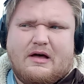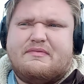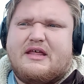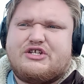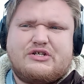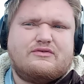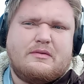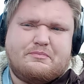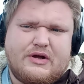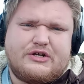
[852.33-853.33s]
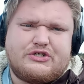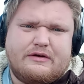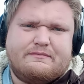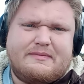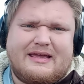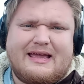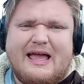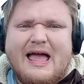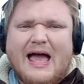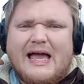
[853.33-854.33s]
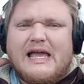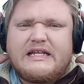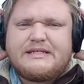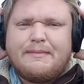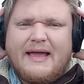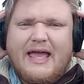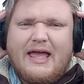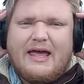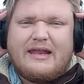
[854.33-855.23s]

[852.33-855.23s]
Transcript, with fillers: That's just from the pressure of being against my head